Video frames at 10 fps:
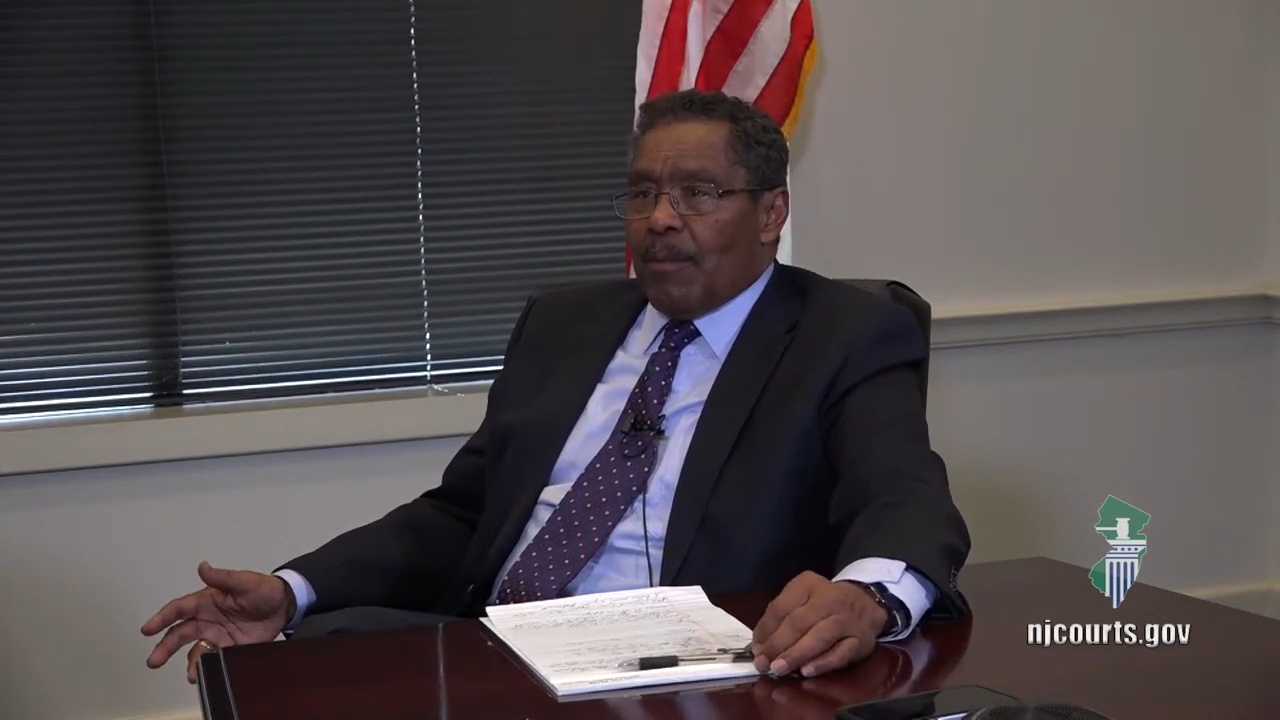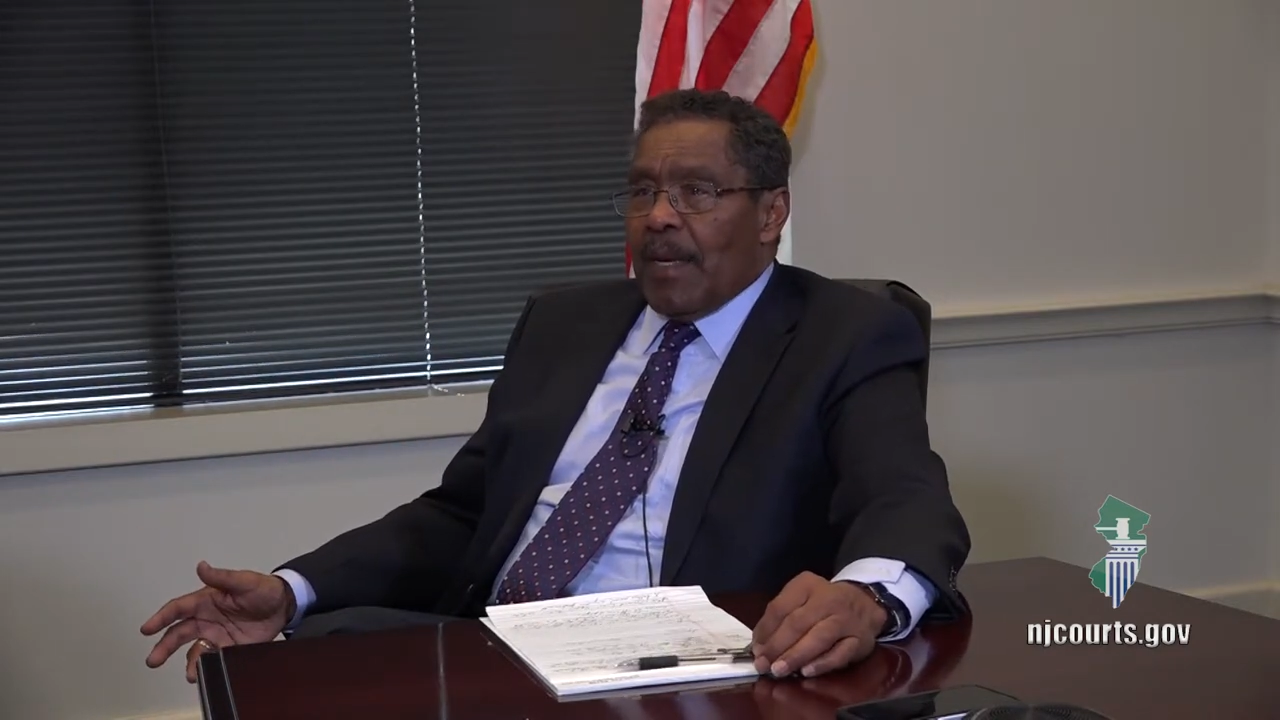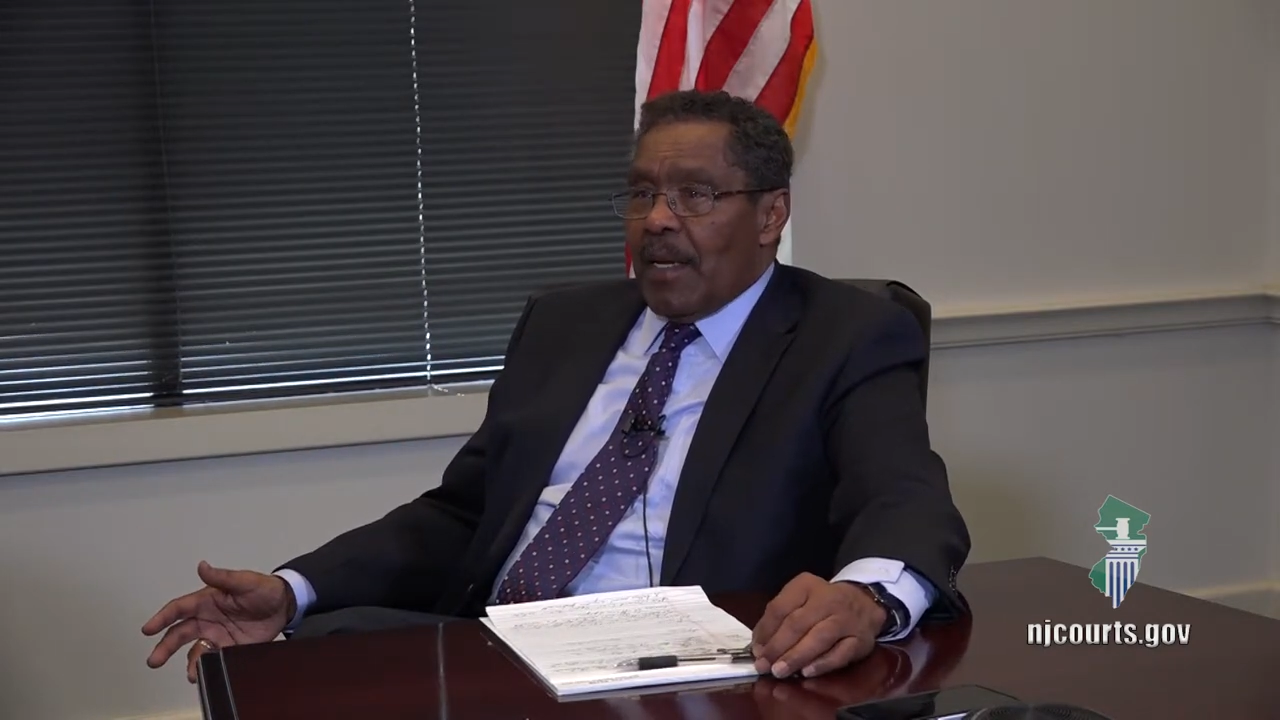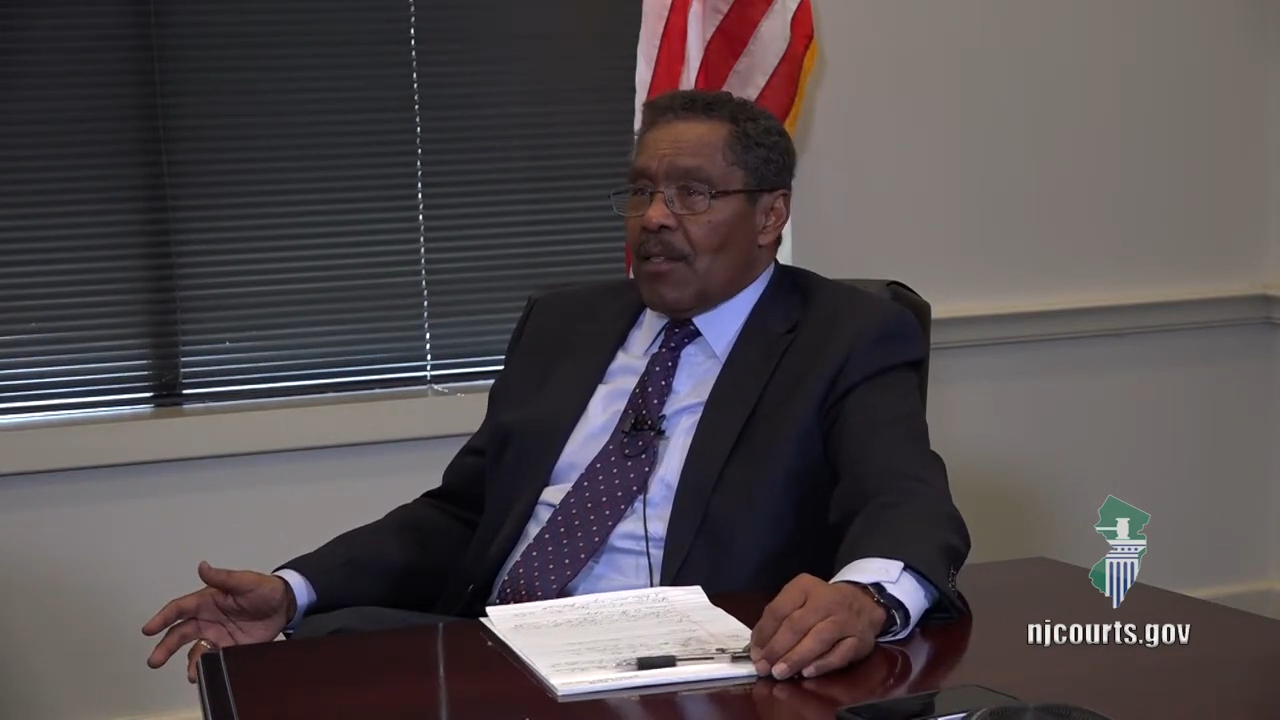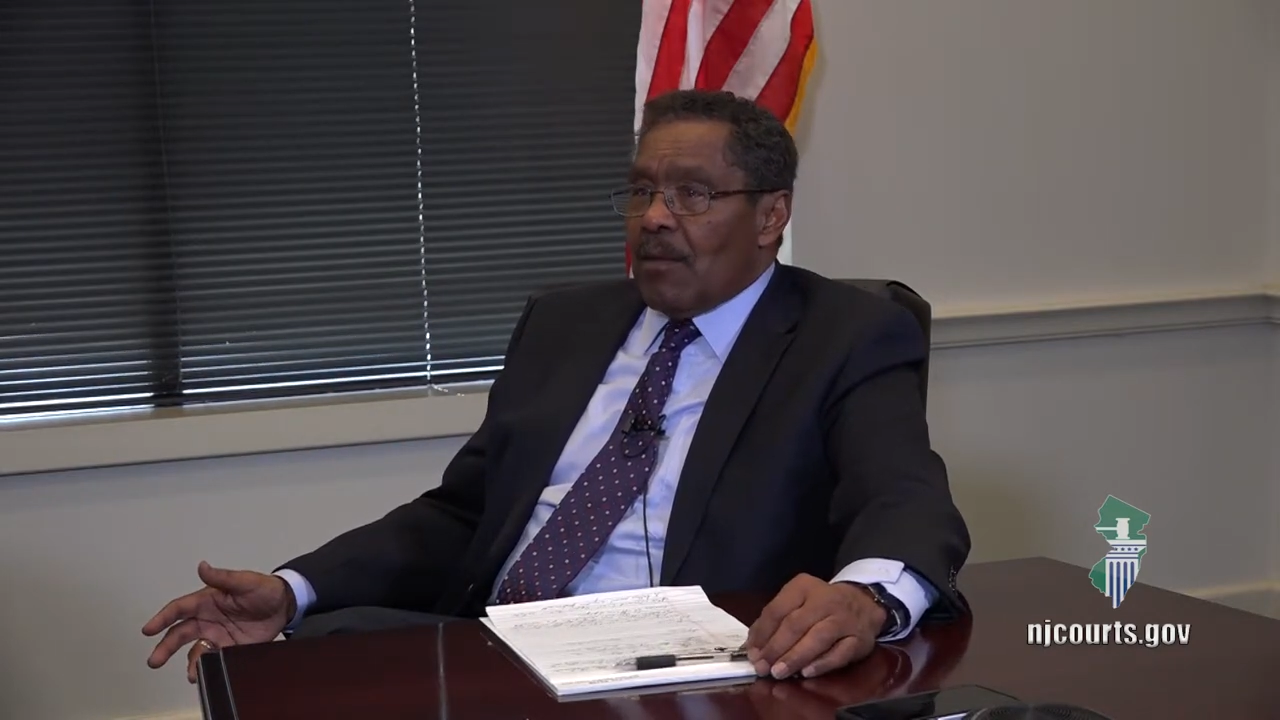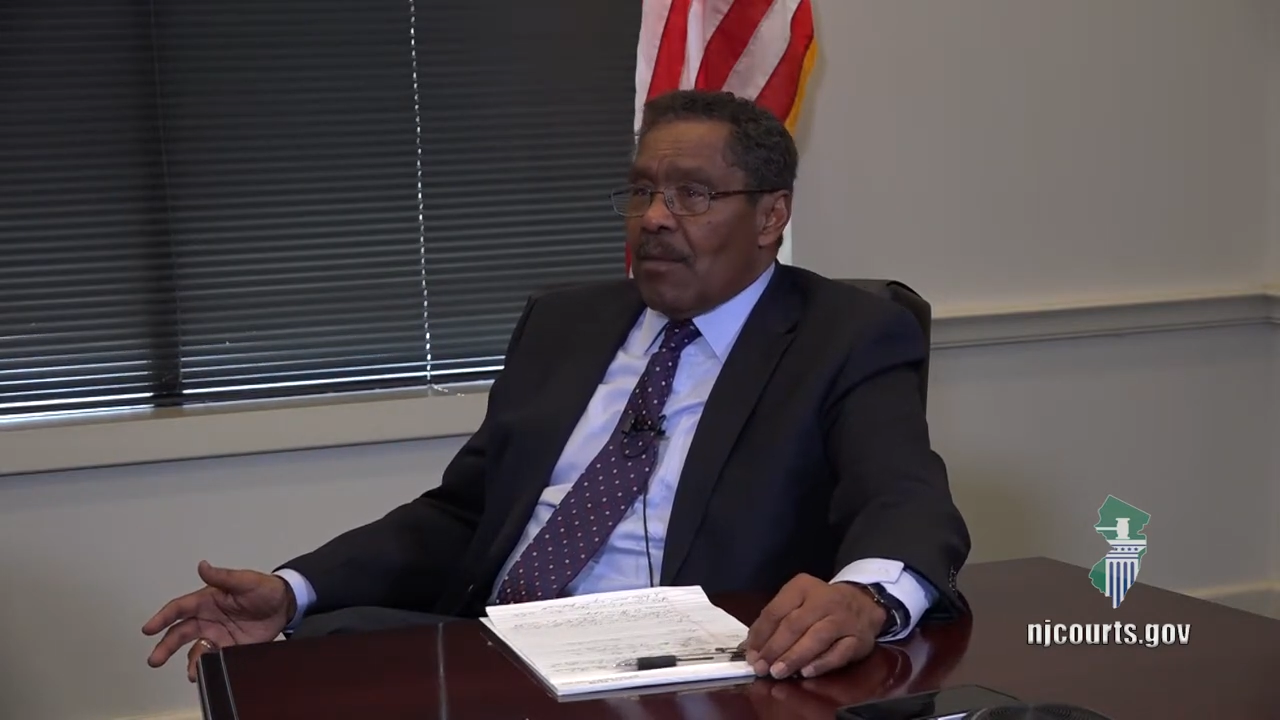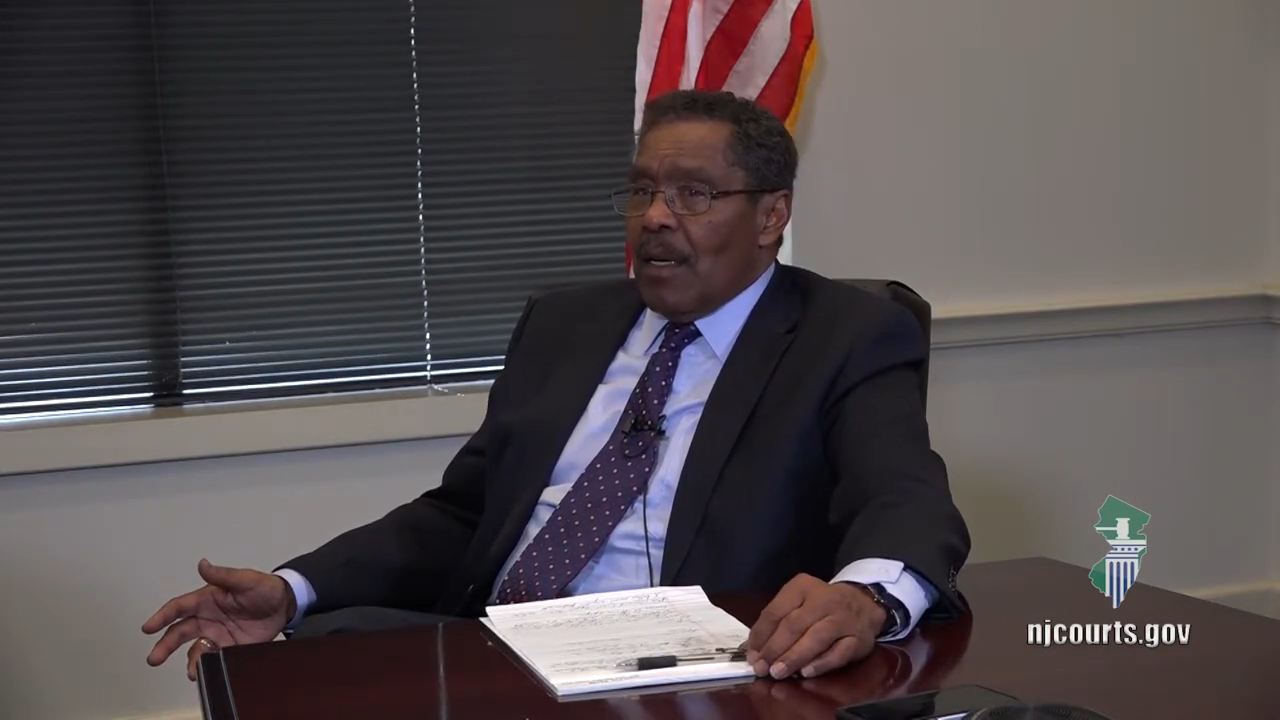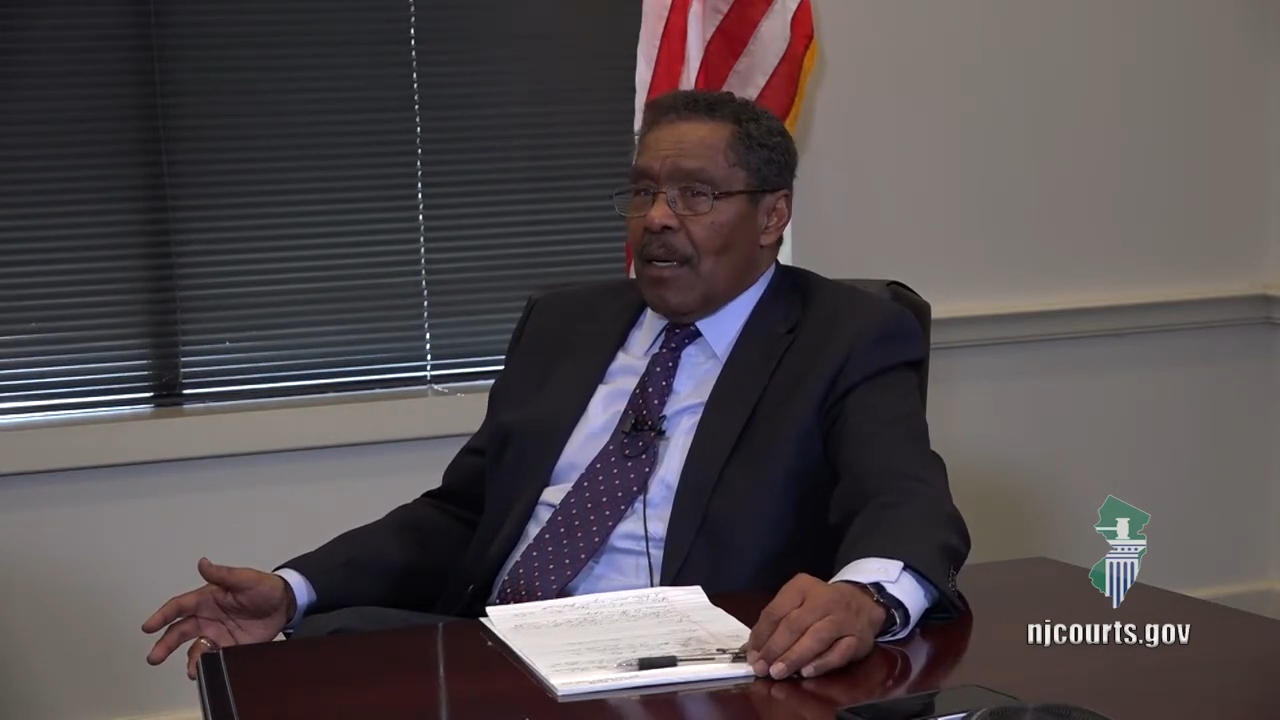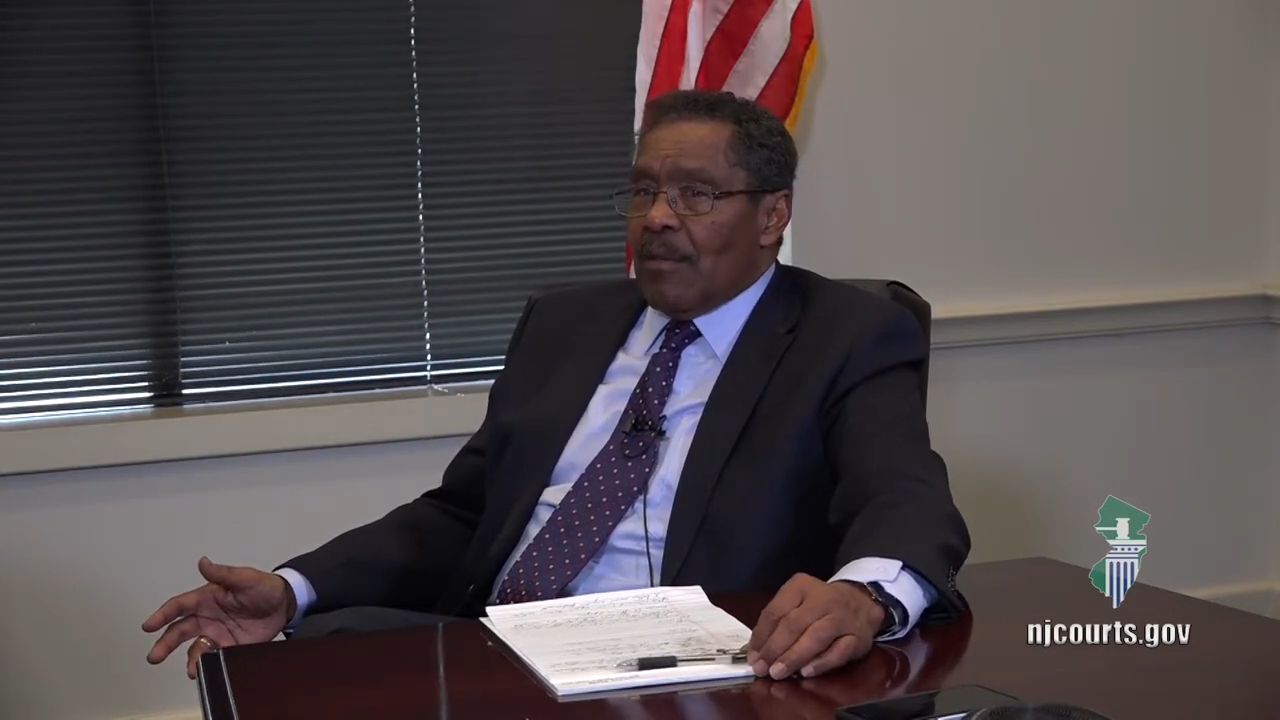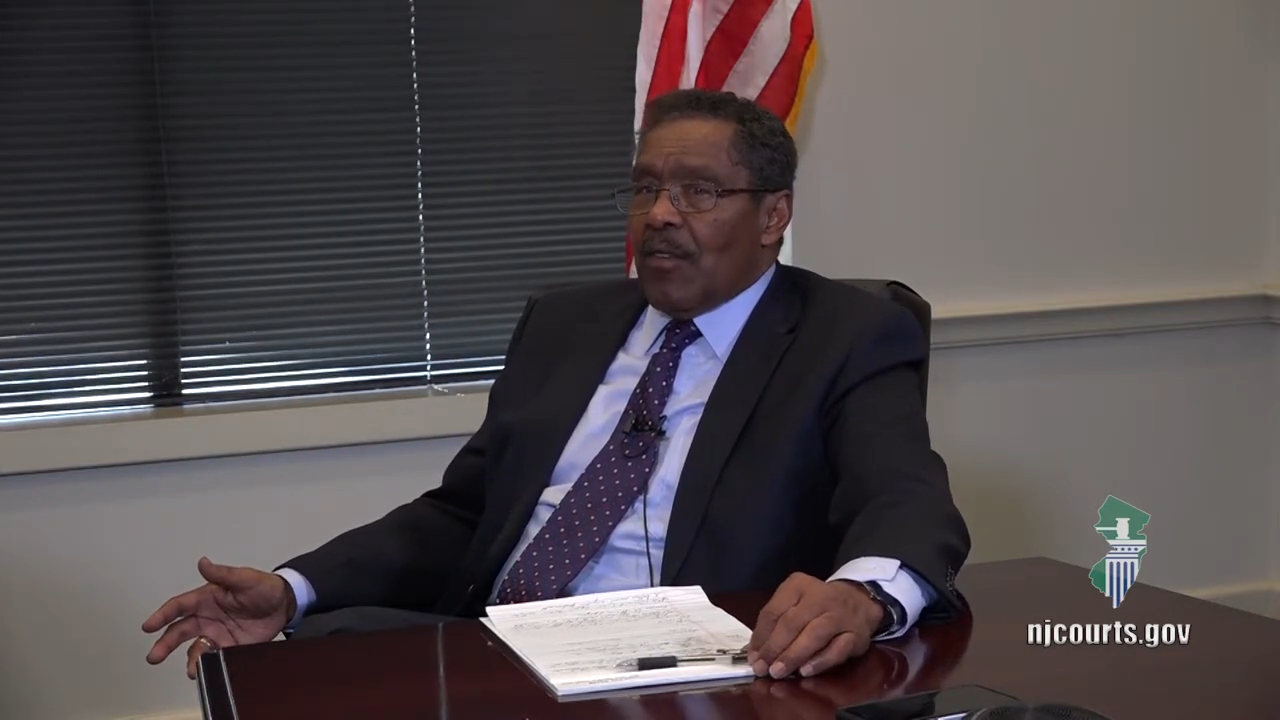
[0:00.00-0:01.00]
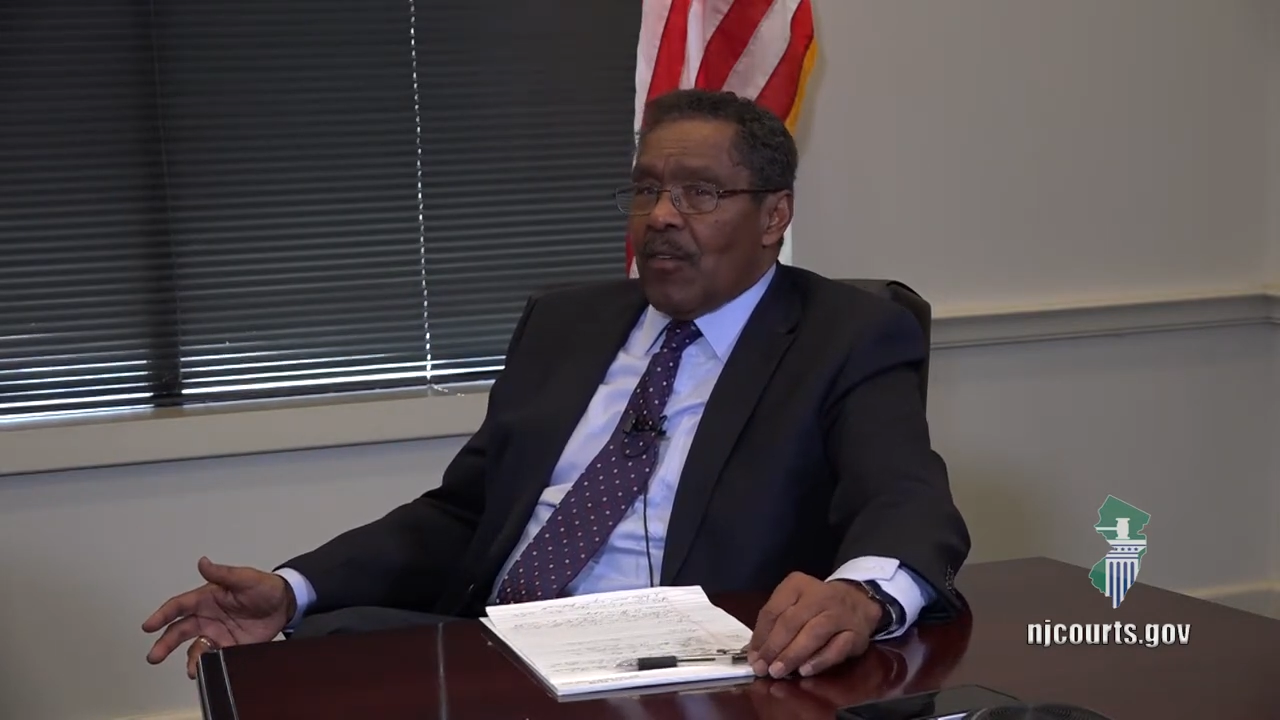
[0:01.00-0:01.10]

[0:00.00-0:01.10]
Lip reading: being a